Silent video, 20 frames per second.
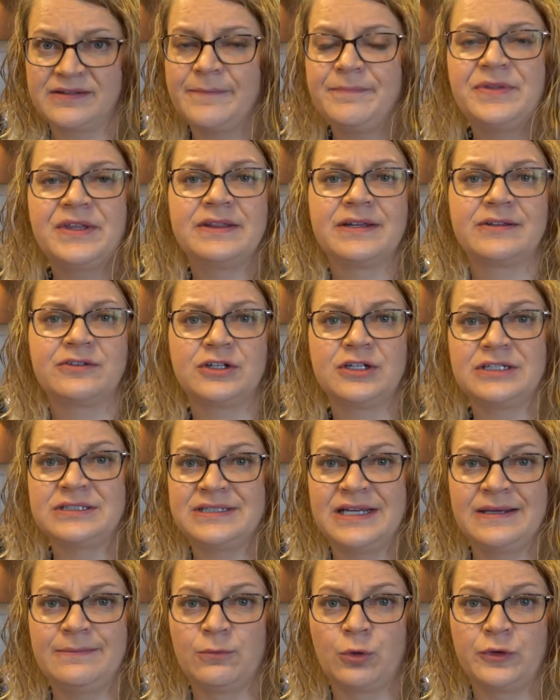Something that's going to
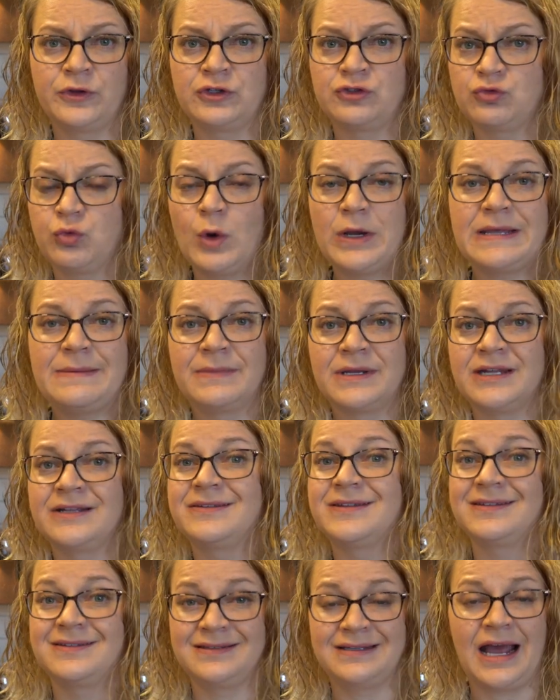take more than 20
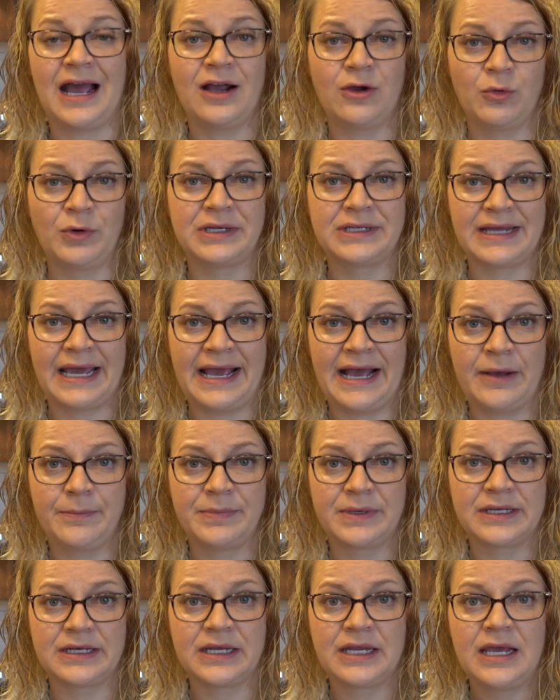minutes is not going to
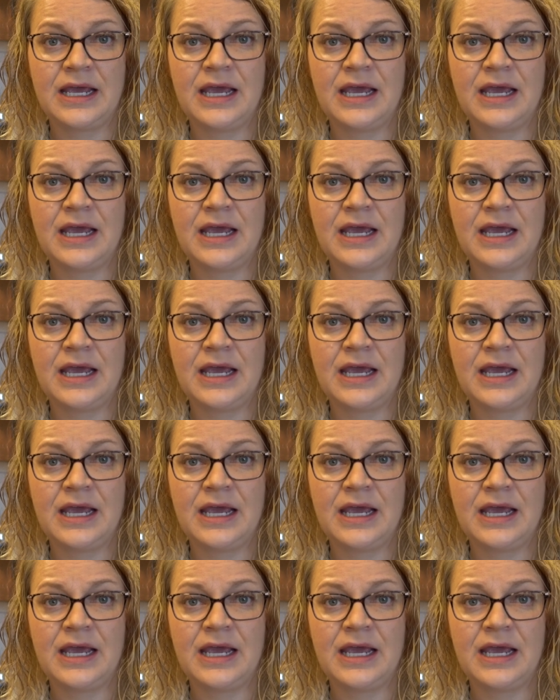happen.